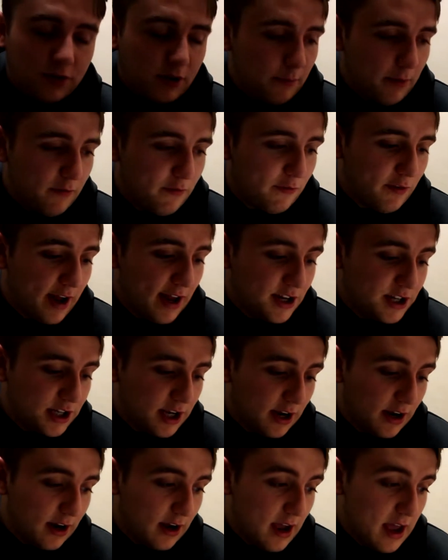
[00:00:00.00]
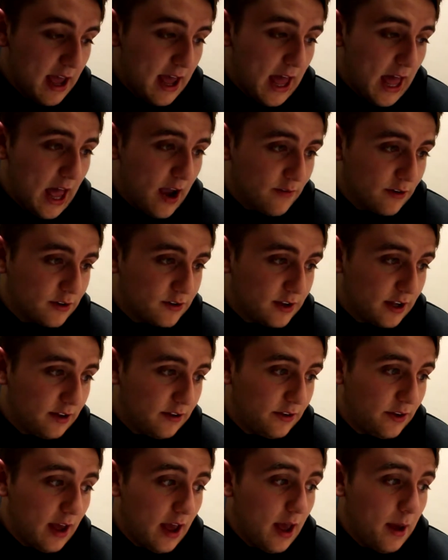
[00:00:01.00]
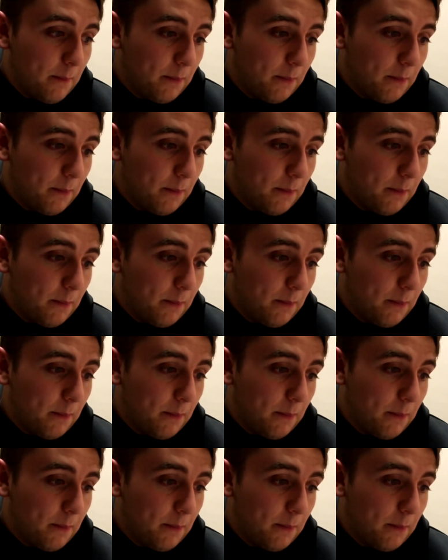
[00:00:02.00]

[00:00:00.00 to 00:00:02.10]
my fridge there ever since.